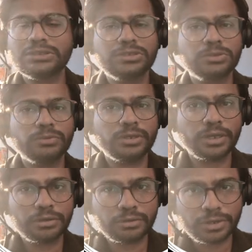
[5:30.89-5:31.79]
This will
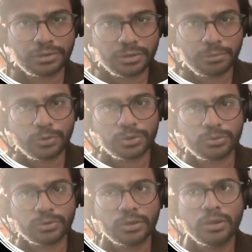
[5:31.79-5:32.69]
take care about
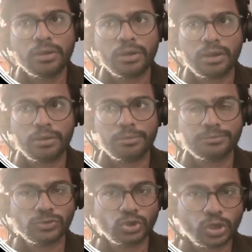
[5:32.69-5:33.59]
your
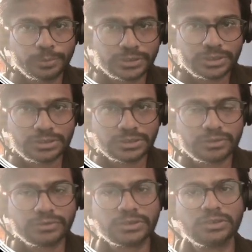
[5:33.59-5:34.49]
job seeking
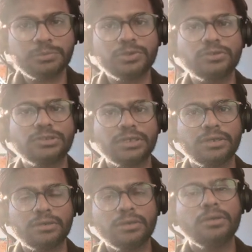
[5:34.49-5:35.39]
services, because there are